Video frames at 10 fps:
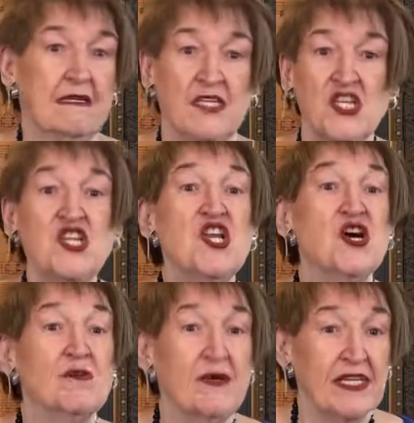
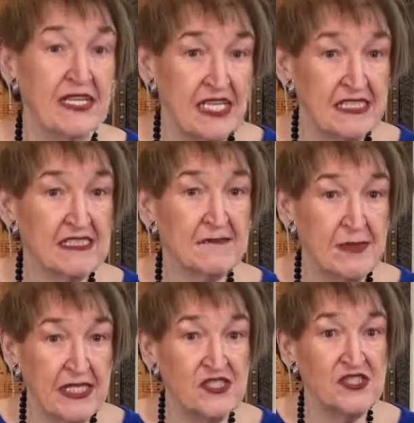Nobody has the
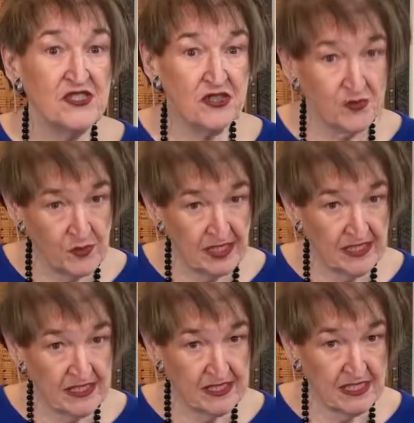patience to
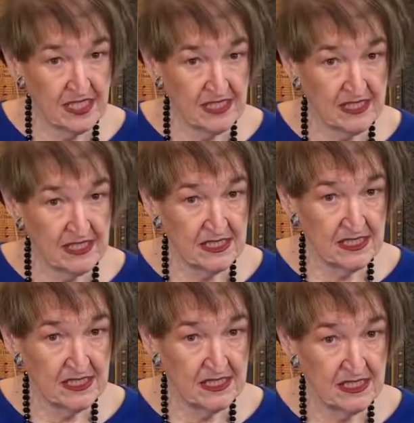wait these days.
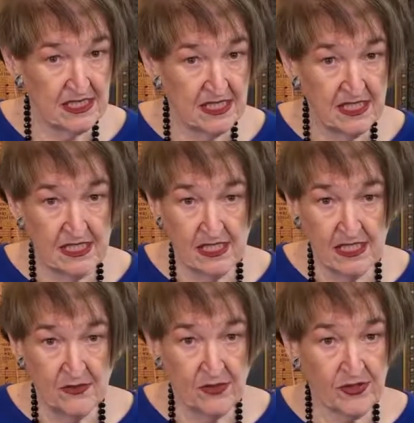
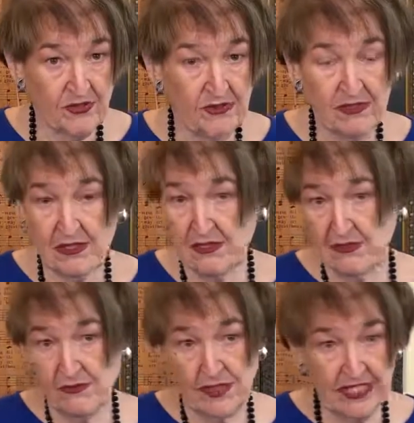We
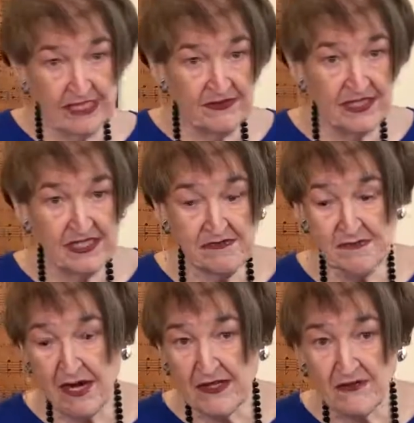live in this
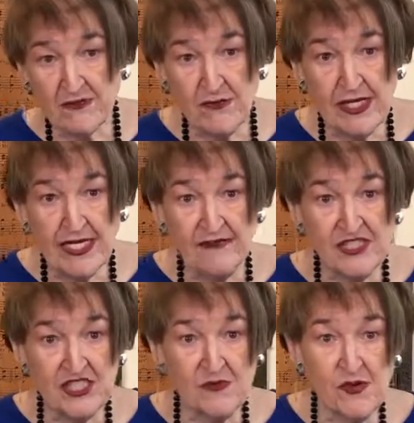microwave
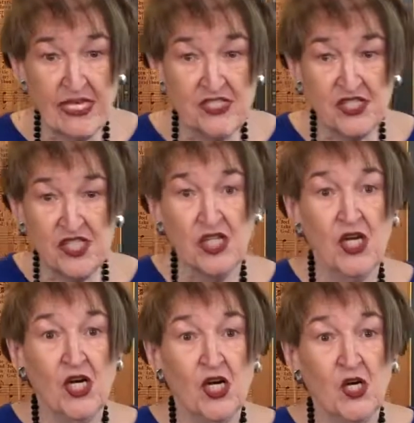generation.
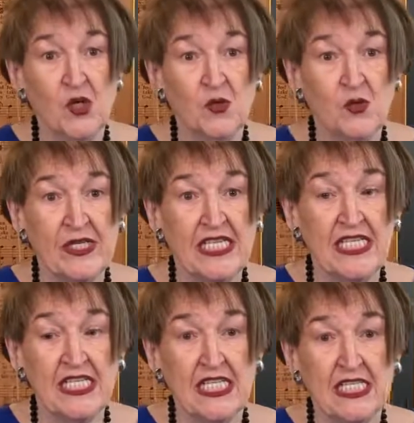
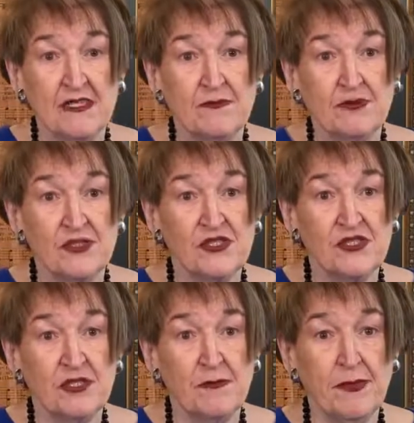We push
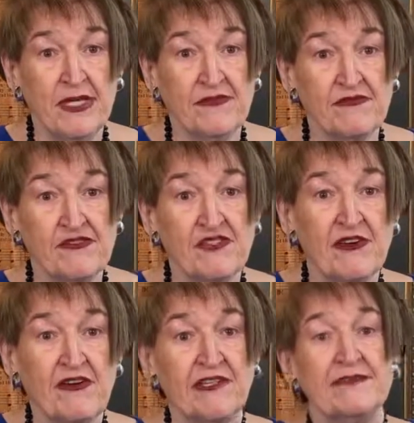the button for
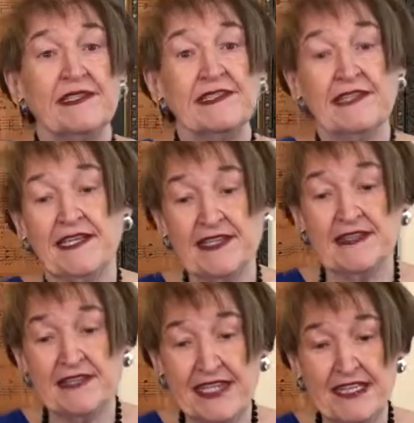start and we stand
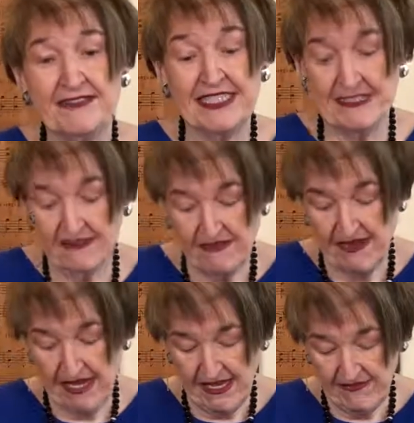there counting
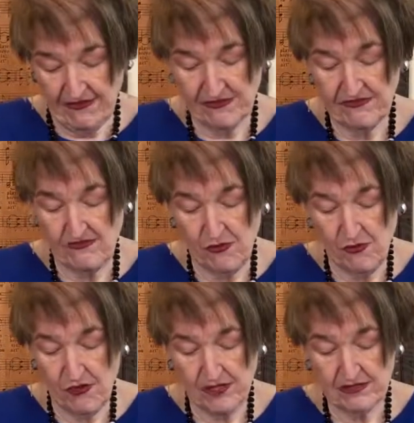5,
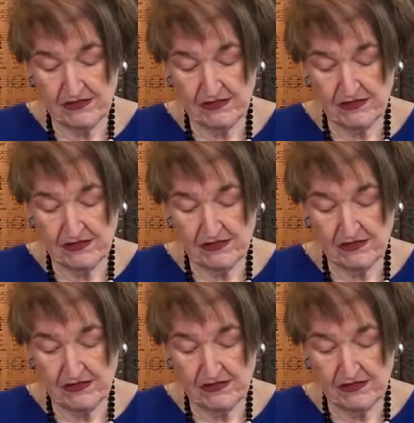4,